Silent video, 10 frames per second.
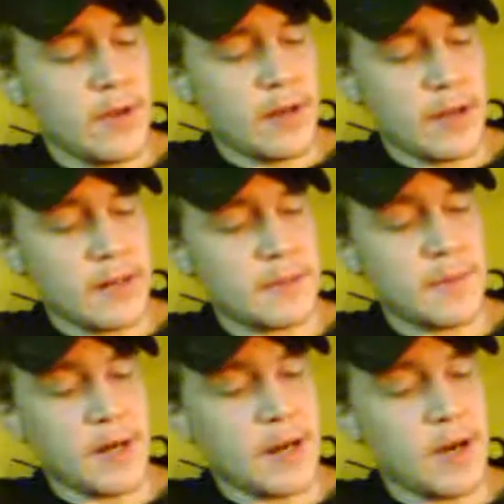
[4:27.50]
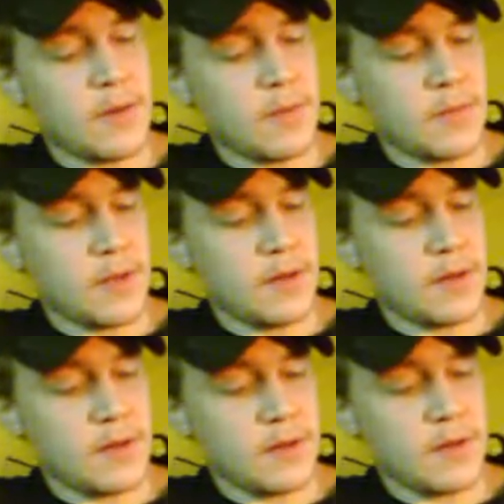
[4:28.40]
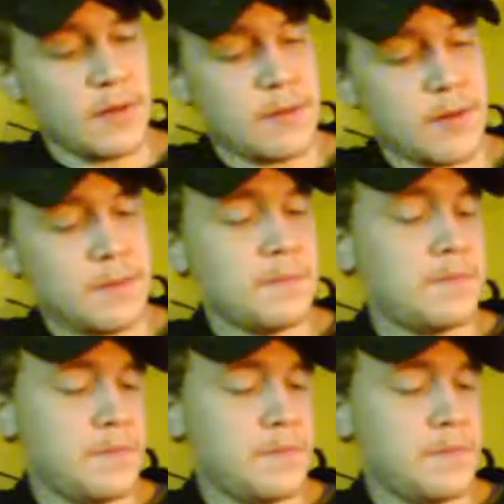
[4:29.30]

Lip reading: I gotta spit it out, but I mean,